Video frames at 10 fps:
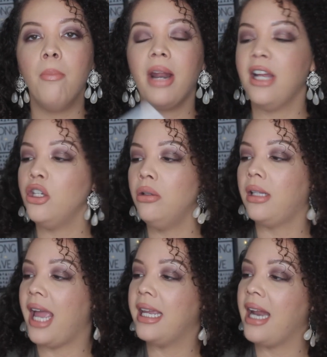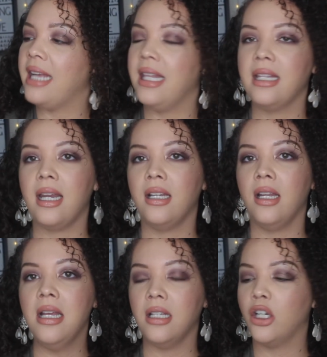But I do like it. I think that it
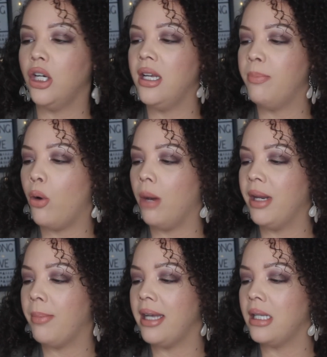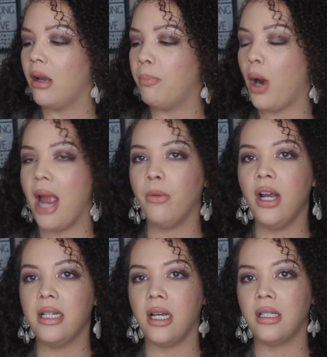is a good pore minimizing
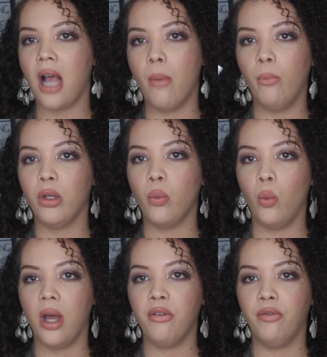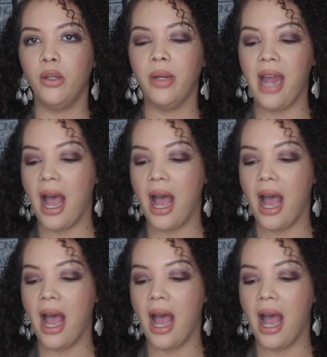primer. It does come with 1 fluid